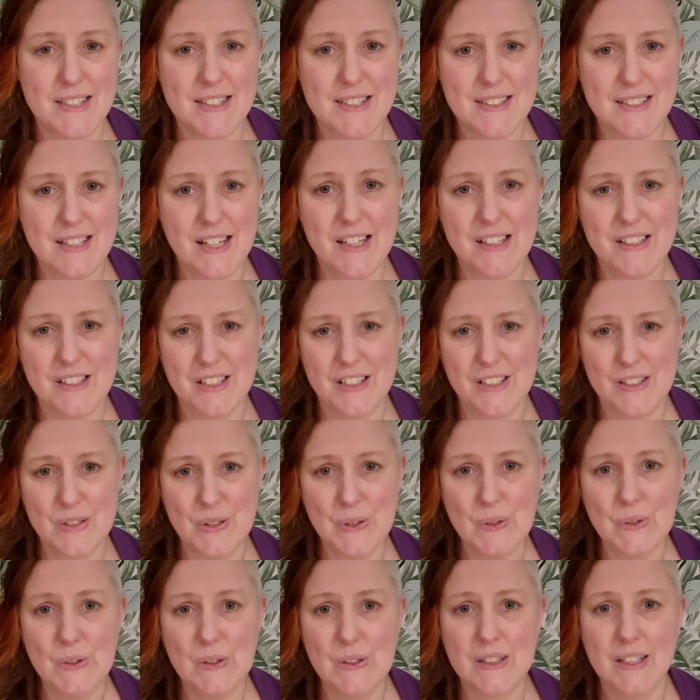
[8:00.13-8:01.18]
stitch and
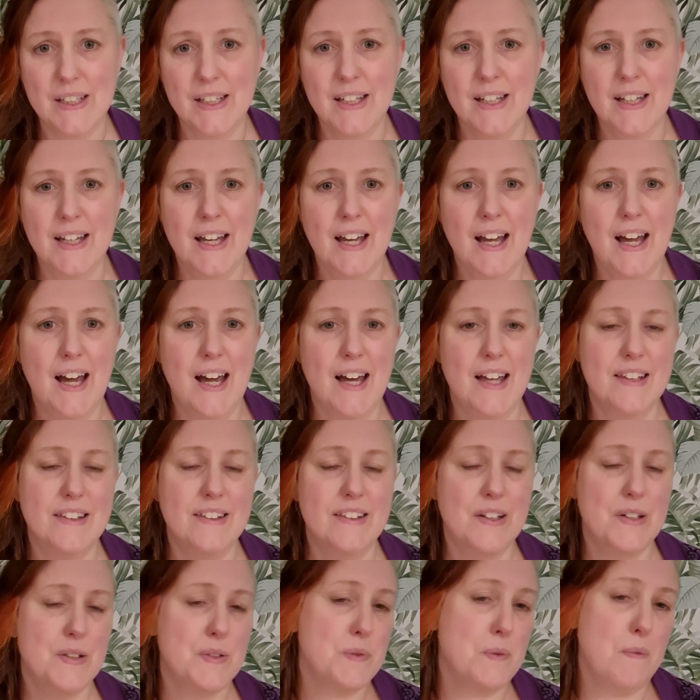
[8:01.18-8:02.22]
talk, and
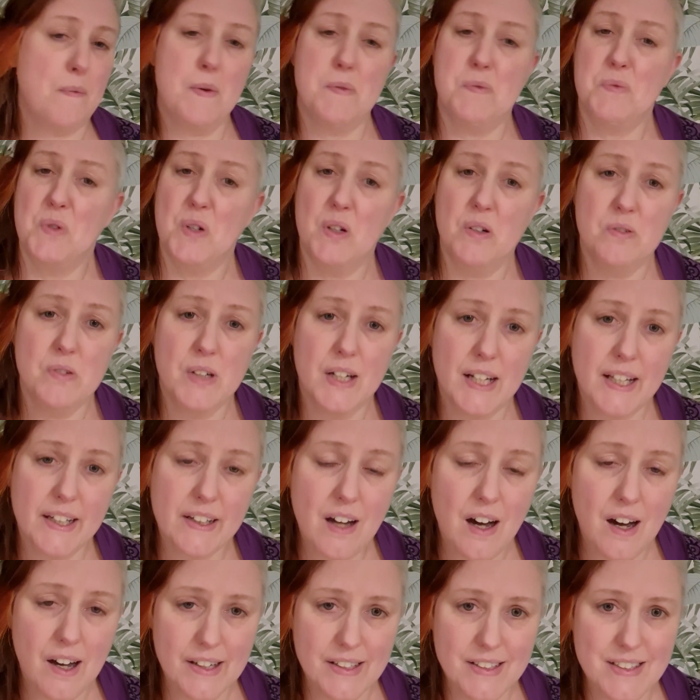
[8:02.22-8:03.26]
those women were really
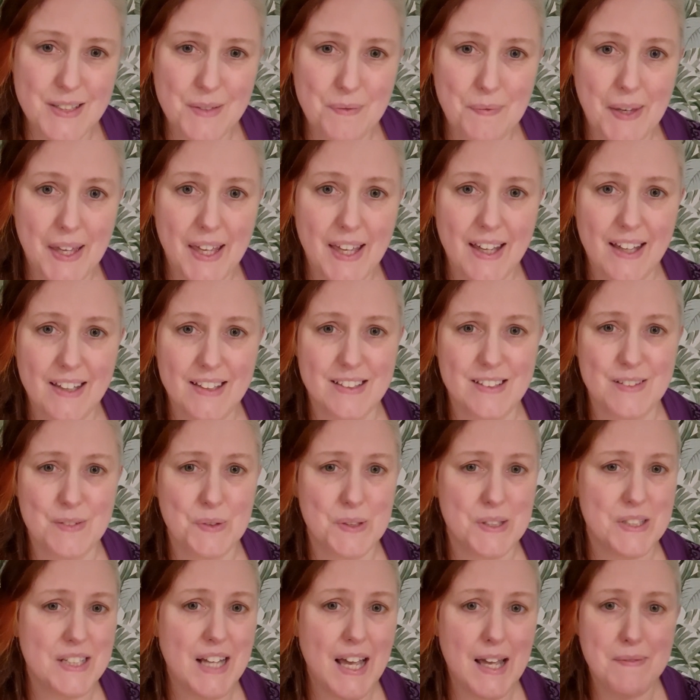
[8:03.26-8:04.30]
kind to me and
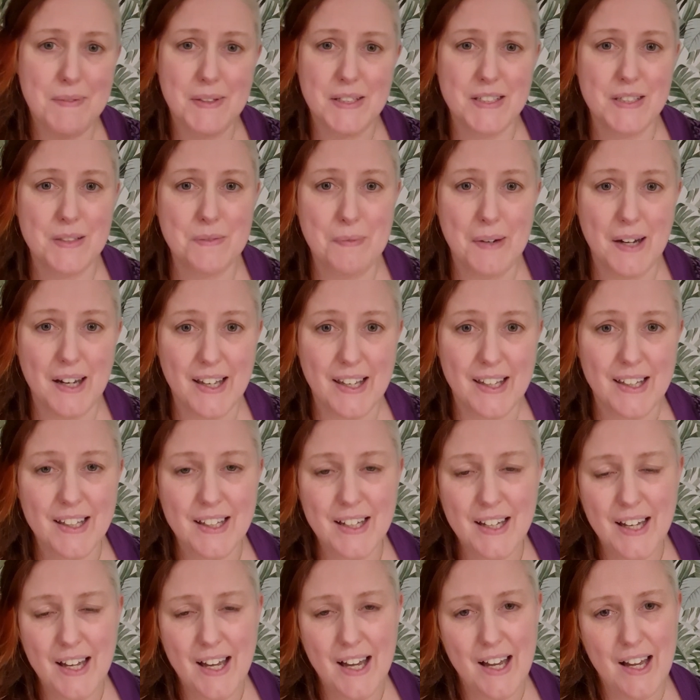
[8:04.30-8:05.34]
would take me to my
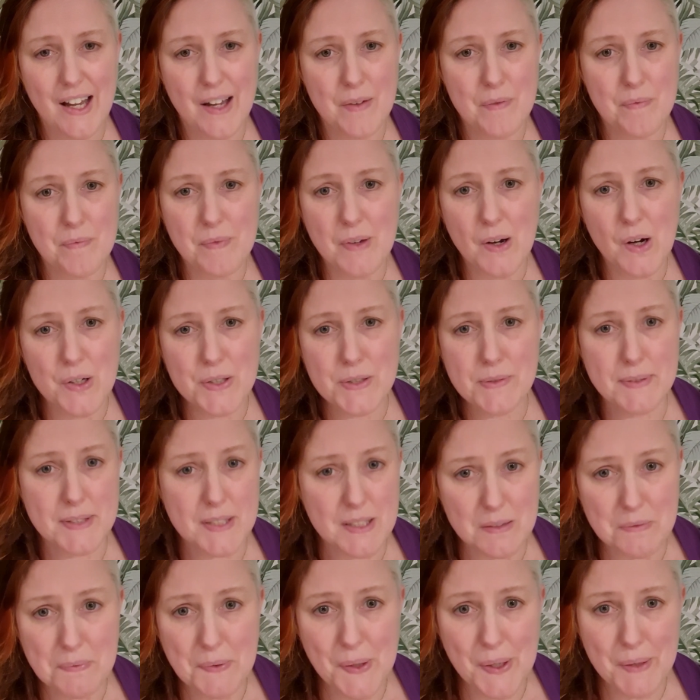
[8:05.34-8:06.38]
hospital
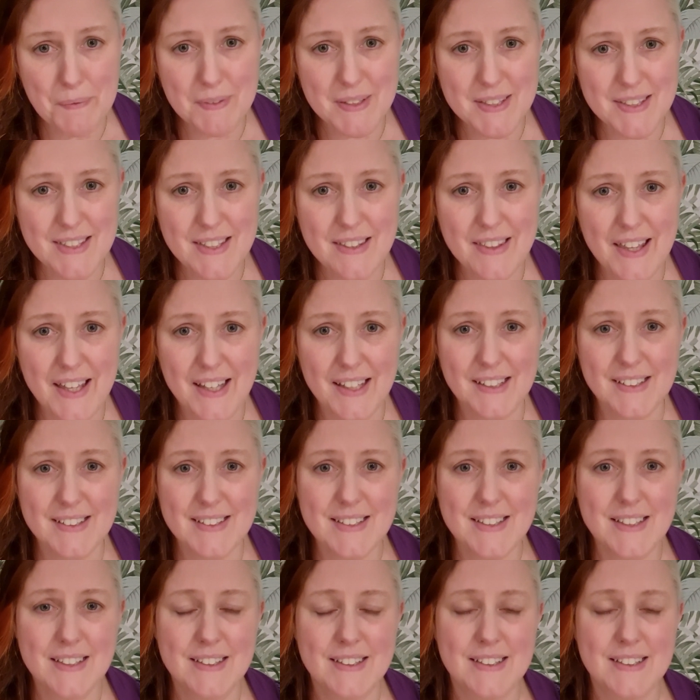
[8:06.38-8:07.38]
appointments and things.